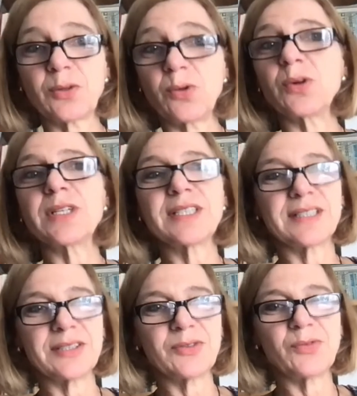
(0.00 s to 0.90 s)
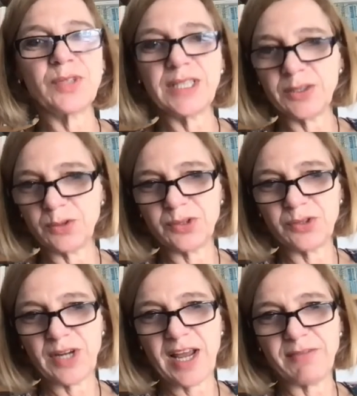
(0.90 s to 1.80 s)
course is really good
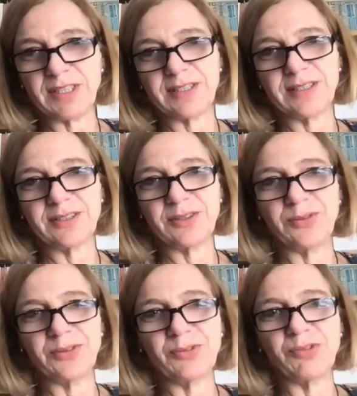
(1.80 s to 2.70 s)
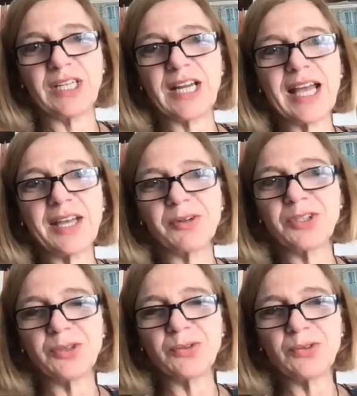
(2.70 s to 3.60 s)
to have it, to rely
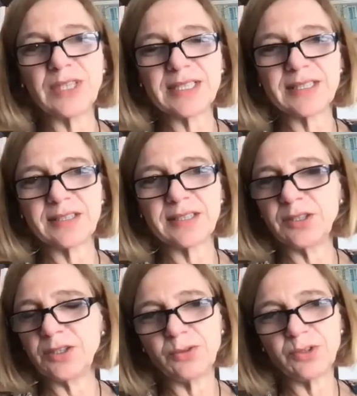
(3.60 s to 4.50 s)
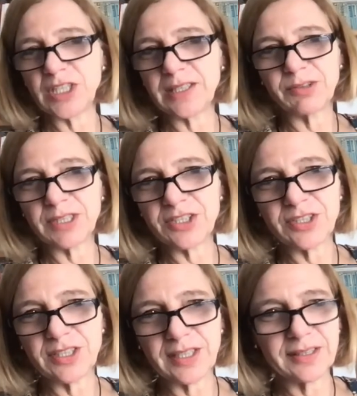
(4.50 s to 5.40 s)
on you as a new
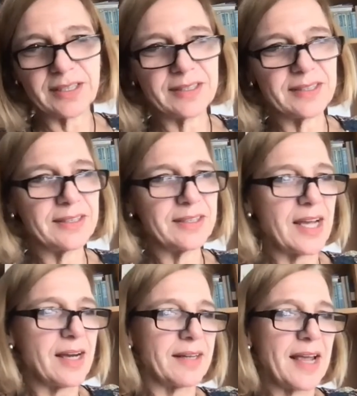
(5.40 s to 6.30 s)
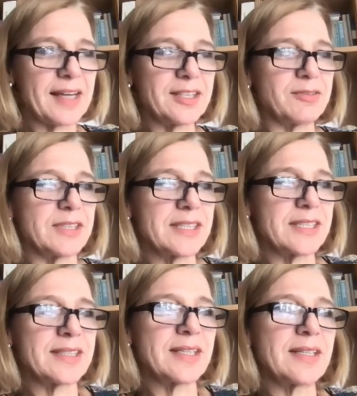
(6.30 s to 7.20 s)
generation and young
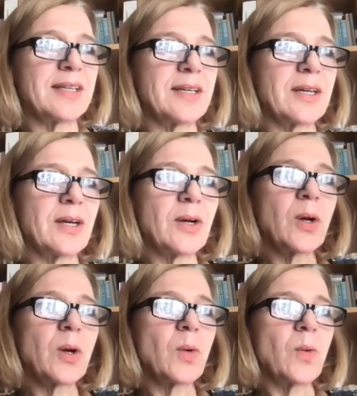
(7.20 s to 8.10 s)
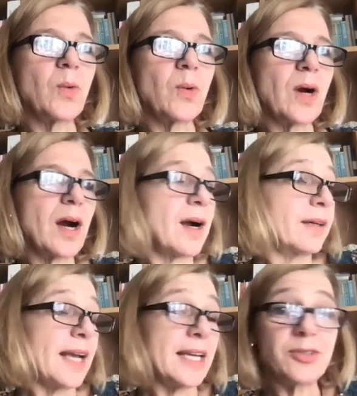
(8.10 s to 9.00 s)
activists who
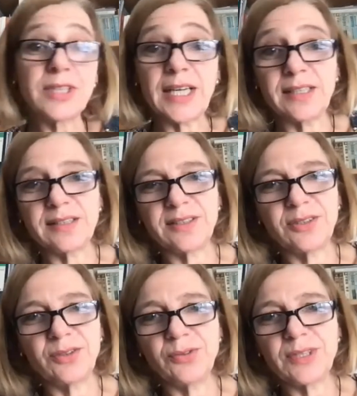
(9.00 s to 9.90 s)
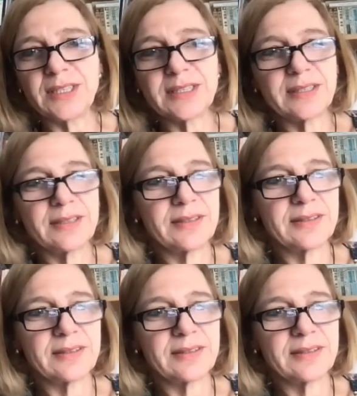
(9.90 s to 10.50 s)
are educated to do this.